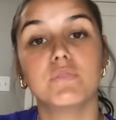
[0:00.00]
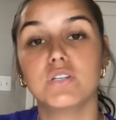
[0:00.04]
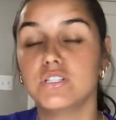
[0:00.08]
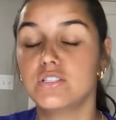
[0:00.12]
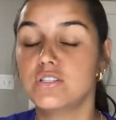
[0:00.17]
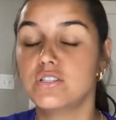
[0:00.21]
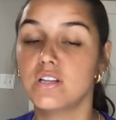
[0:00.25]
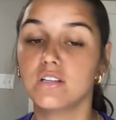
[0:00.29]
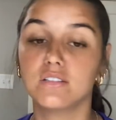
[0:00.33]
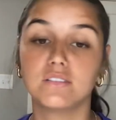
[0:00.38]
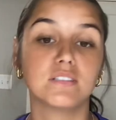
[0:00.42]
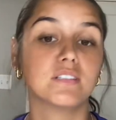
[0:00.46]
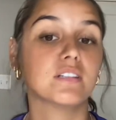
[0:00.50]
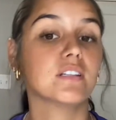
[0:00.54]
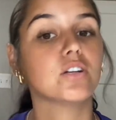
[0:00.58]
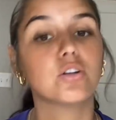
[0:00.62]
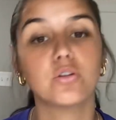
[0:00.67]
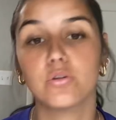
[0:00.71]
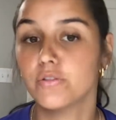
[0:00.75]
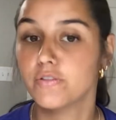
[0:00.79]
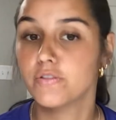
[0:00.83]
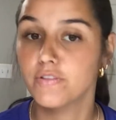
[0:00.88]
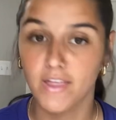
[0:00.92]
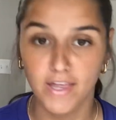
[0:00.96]
The
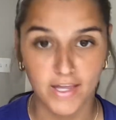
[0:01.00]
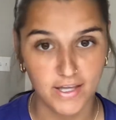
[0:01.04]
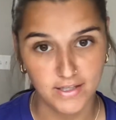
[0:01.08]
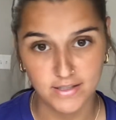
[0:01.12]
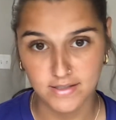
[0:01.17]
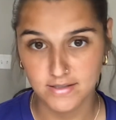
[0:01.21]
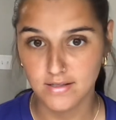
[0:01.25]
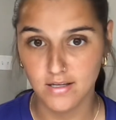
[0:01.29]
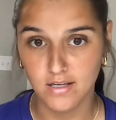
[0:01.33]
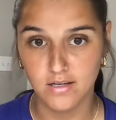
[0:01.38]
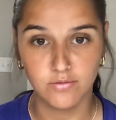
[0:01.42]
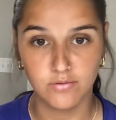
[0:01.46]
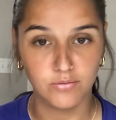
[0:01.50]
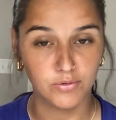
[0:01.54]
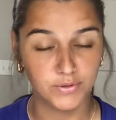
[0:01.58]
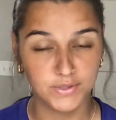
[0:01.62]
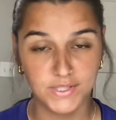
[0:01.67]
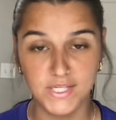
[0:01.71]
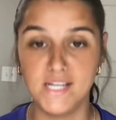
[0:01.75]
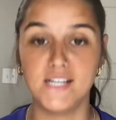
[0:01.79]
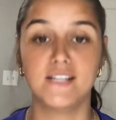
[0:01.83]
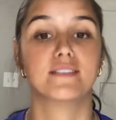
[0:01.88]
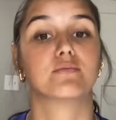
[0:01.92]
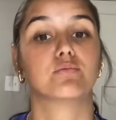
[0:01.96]
little things and
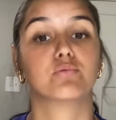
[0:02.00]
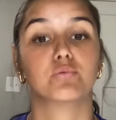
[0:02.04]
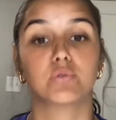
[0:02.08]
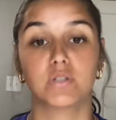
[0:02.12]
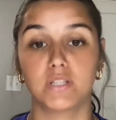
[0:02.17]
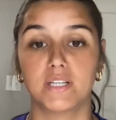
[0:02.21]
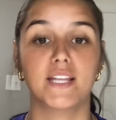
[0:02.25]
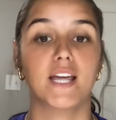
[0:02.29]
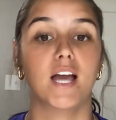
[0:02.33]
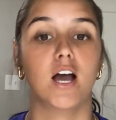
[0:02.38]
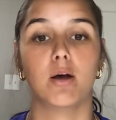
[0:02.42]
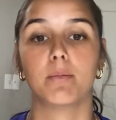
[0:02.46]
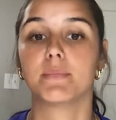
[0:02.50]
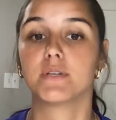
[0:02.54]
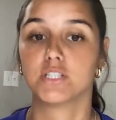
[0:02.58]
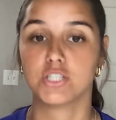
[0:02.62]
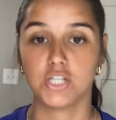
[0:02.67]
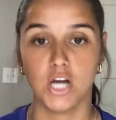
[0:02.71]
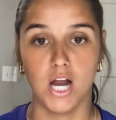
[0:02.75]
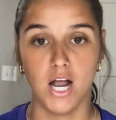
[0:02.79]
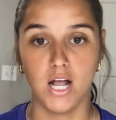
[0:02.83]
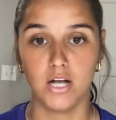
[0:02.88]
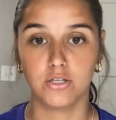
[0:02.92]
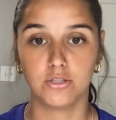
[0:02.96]
routines really help a
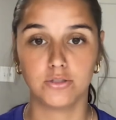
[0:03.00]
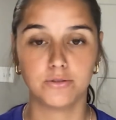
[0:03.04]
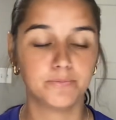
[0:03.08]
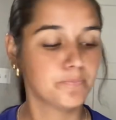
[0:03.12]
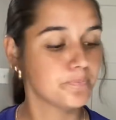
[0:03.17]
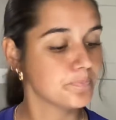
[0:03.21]
child.